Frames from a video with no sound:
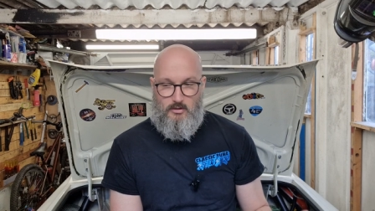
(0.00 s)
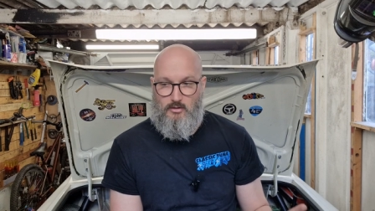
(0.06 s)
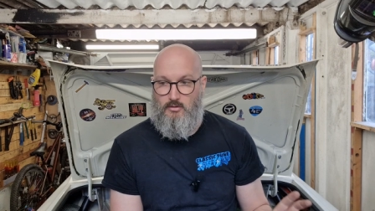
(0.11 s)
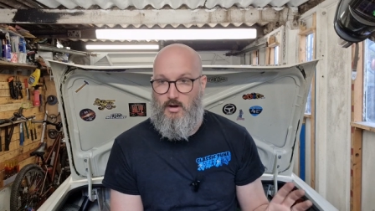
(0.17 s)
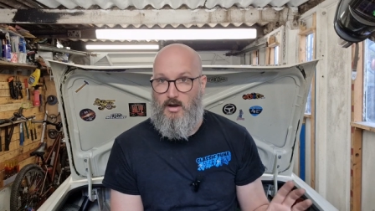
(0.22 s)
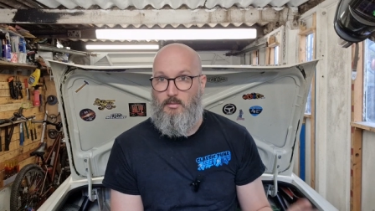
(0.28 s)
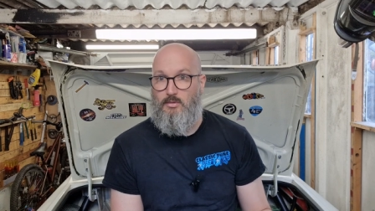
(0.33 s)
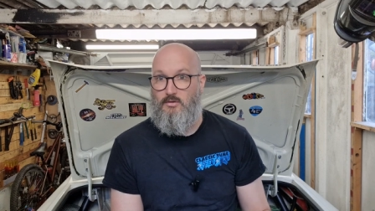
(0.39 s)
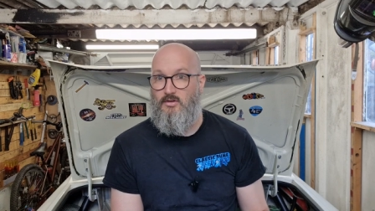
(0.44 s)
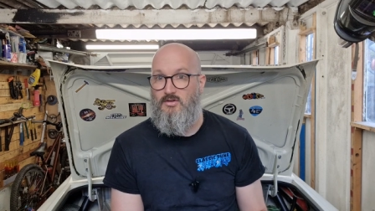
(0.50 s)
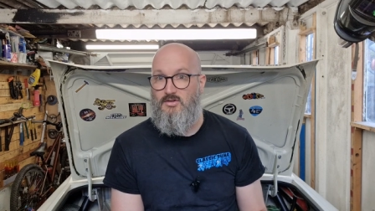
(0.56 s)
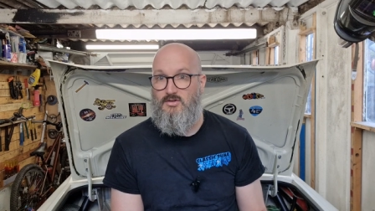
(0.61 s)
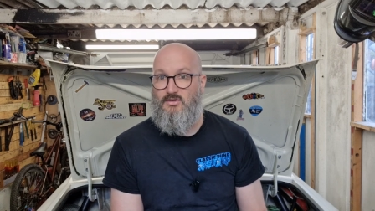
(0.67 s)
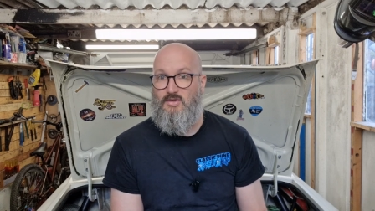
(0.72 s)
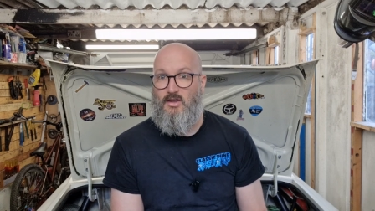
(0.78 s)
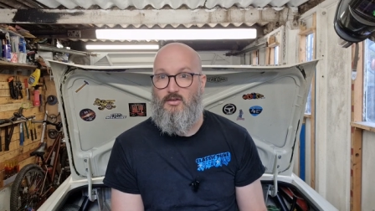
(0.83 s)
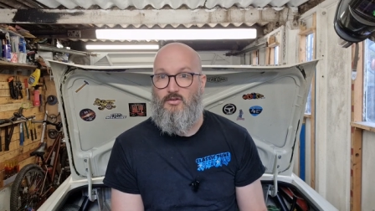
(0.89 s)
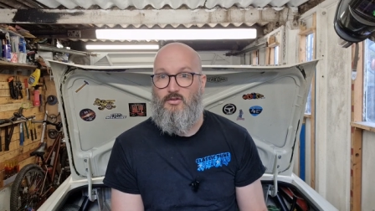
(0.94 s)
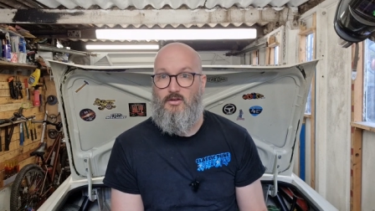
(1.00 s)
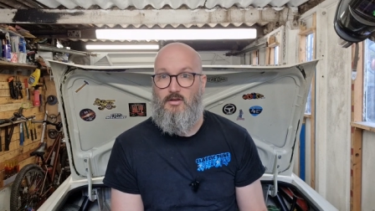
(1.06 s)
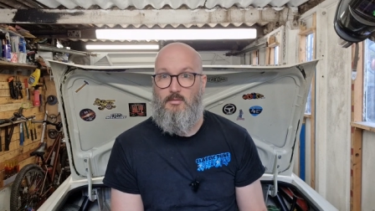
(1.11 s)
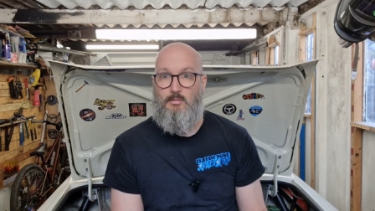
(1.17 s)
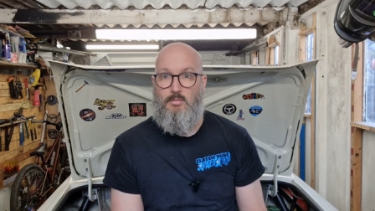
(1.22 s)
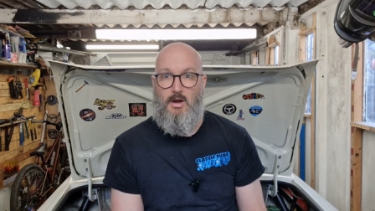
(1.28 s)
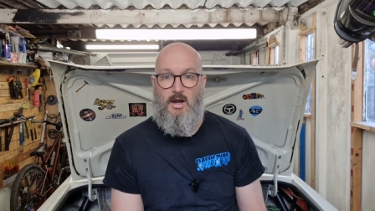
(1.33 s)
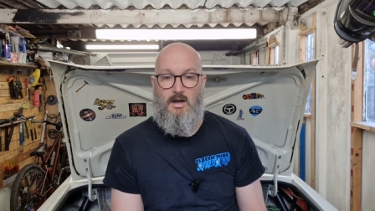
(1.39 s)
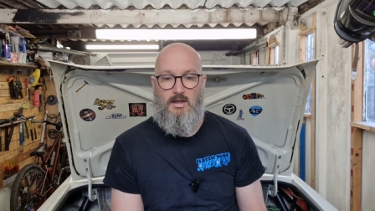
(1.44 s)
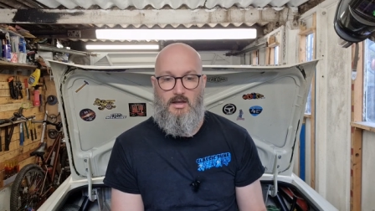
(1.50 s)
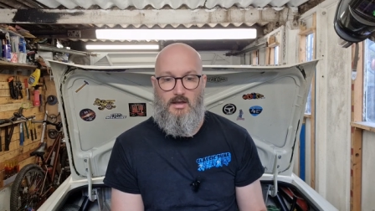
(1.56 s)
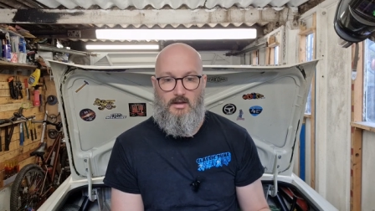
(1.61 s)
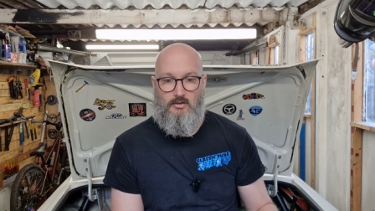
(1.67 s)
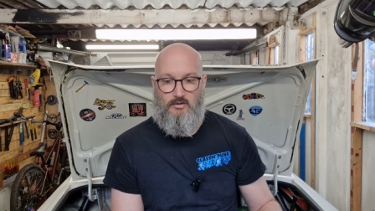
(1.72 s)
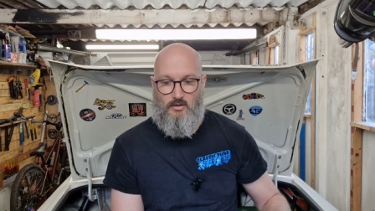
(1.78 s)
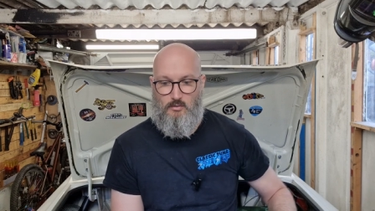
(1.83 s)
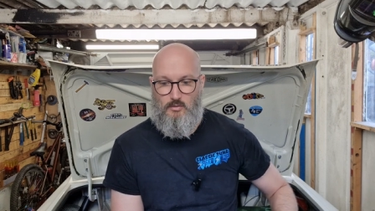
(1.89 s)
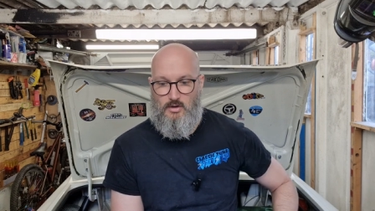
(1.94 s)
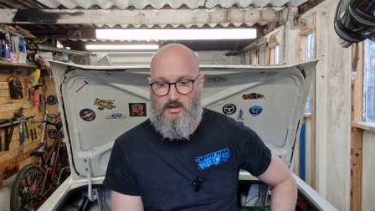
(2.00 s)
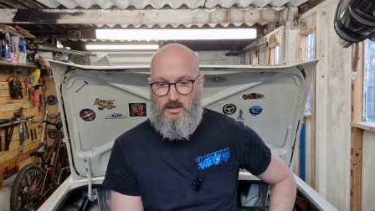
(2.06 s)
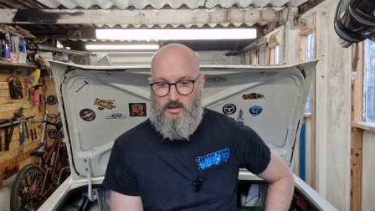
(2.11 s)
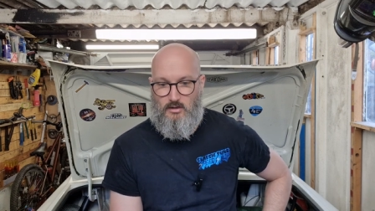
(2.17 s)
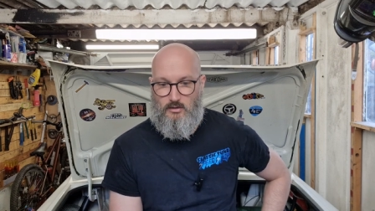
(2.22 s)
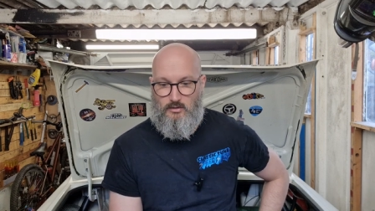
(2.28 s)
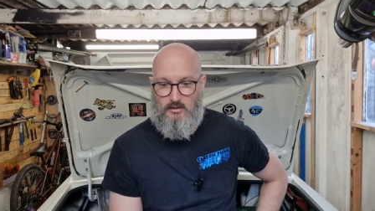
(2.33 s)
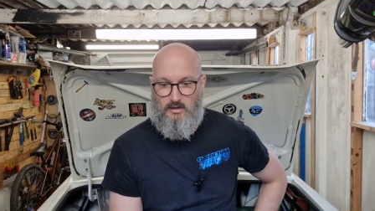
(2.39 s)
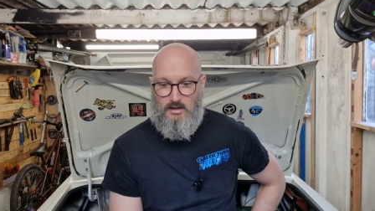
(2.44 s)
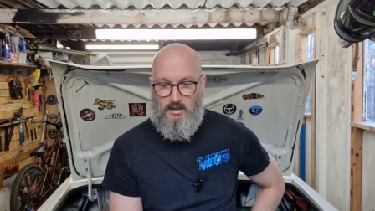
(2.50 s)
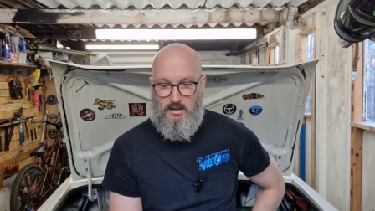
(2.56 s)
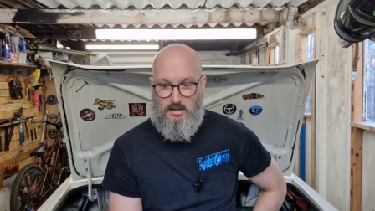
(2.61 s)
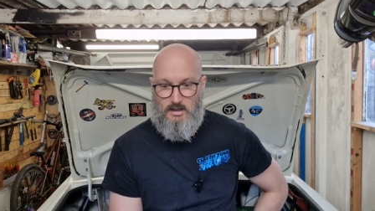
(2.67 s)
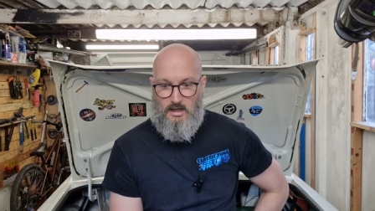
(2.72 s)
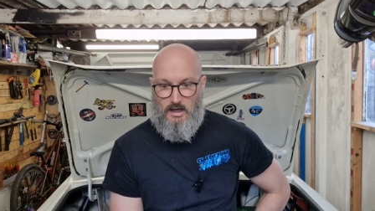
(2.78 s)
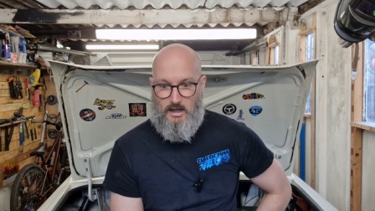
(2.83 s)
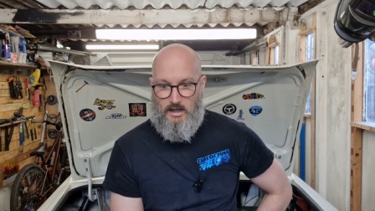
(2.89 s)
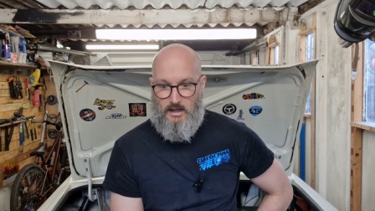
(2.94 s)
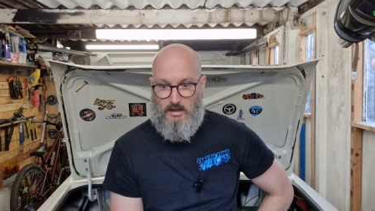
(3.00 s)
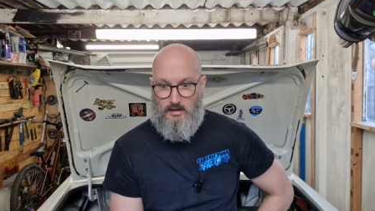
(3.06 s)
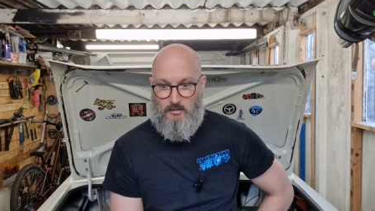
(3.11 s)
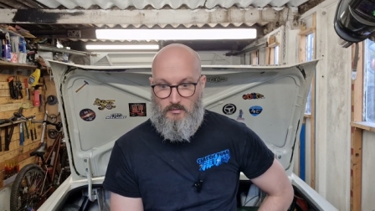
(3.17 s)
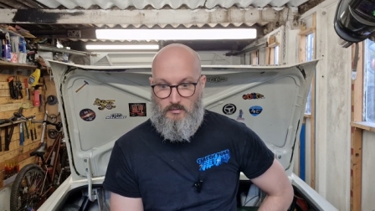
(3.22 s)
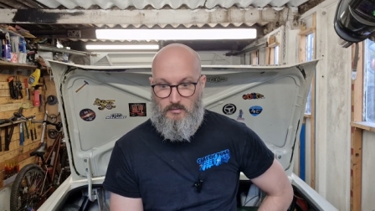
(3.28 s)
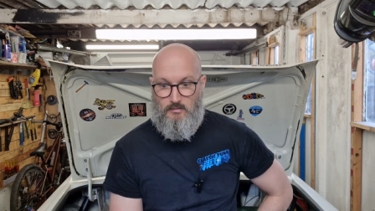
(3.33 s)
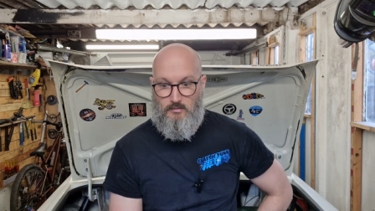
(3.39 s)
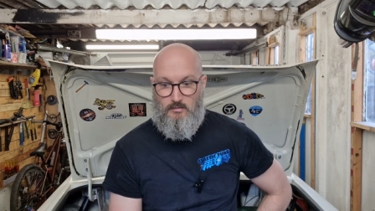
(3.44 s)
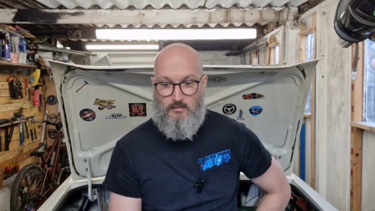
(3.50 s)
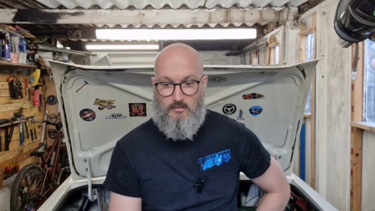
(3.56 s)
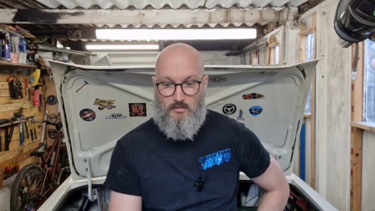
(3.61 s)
crank position sensor brackets, I'm working on the um,